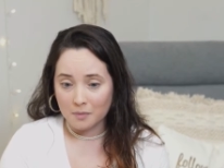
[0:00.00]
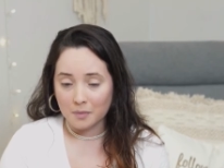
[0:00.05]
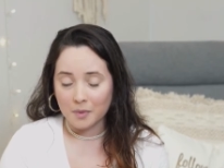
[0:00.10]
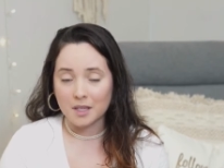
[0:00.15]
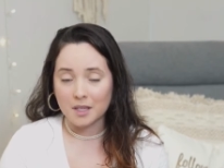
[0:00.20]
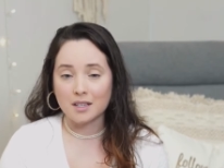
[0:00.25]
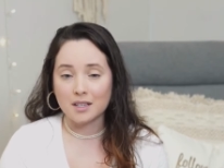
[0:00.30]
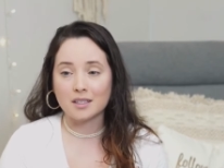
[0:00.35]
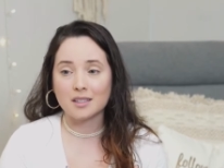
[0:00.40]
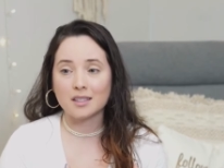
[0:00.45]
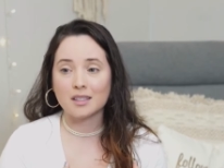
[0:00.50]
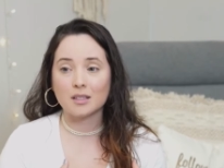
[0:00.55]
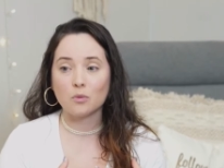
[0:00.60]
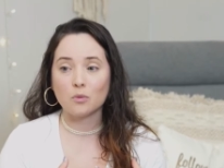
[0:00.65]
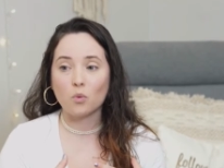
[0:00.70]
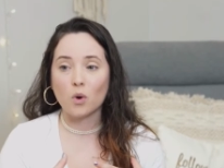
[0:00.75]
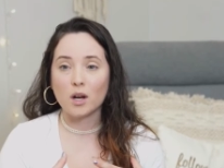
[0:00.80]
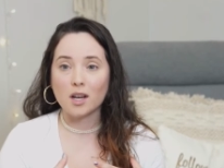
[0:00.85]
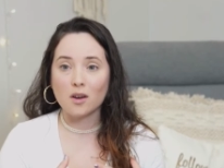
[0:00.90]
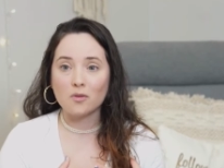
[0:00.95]
Because
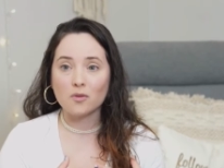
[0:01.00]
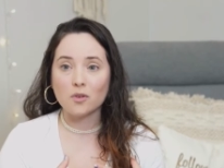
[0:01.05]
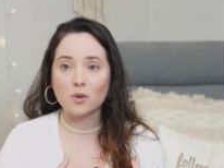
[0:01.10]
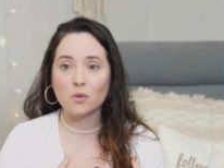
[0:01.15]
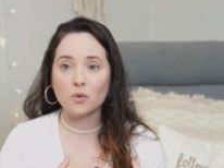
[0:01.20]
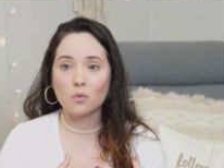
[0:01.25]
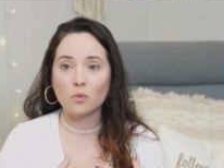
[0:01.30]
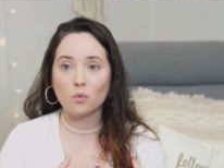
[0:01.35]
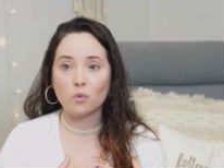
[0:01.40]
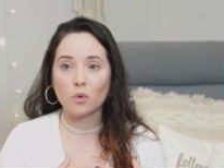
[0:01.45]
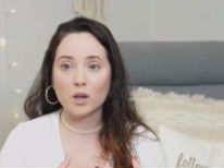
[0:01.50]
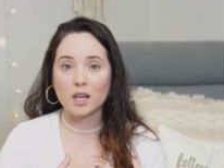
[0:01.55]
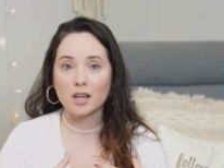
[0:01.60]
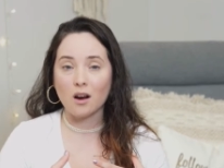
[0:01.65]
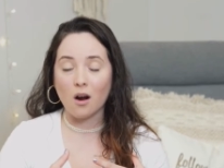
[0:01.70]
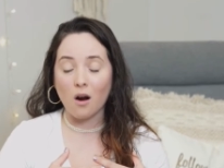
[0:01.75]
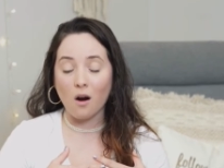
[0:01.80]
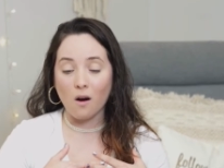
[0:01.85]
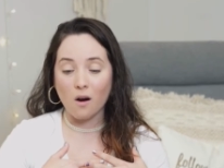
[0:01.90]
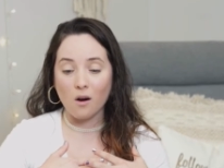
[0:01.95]
whenever
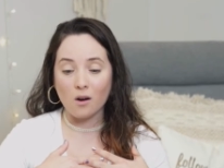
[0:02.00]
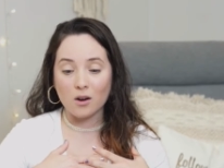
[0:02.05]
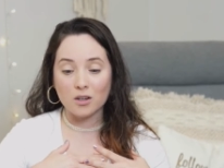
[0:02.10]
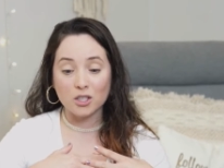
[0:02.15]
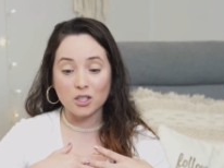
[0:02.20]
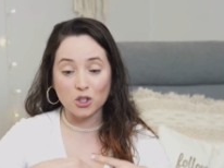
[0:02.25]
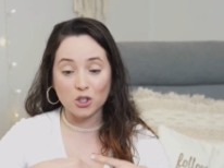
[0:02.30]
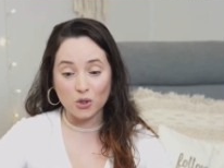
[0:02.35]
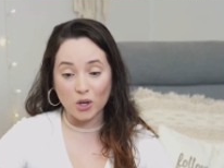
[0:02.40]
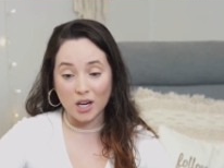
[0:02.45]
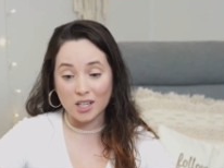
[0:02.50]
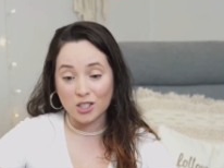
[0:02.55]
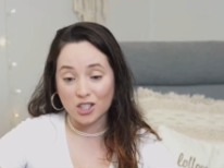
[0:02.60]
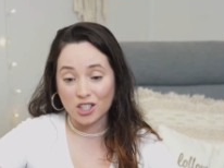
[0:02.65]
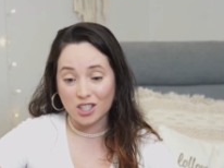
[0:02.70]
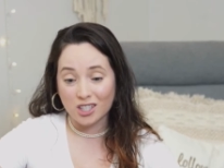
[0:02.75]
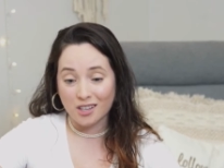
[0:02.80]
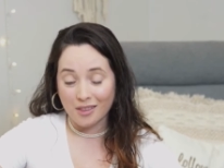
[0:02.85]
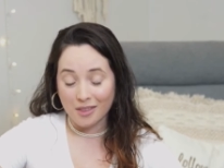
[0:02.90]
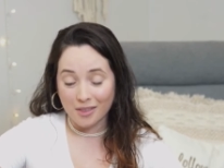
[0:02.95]
we are
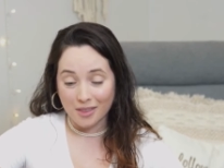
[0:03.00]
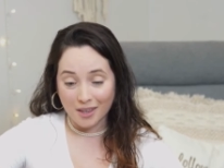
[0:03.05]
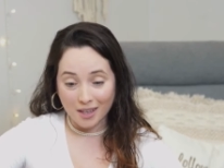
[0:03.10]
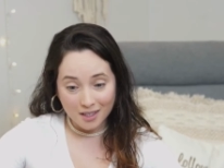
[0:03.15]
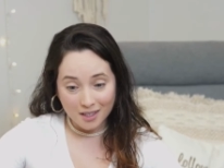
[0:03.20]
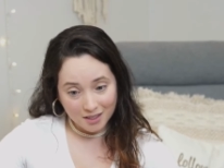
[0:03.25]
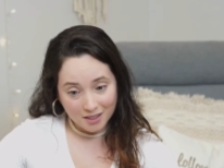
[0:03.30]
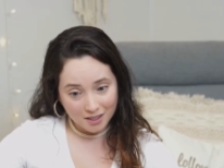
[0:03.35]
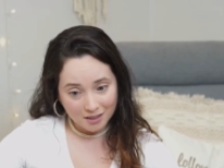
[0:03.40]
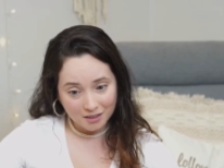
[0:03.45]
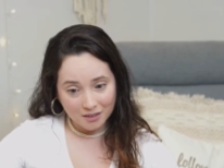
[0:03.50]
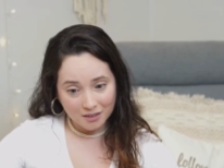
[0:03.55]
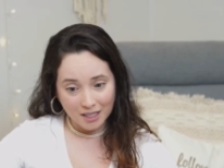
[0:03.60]
stretched thin,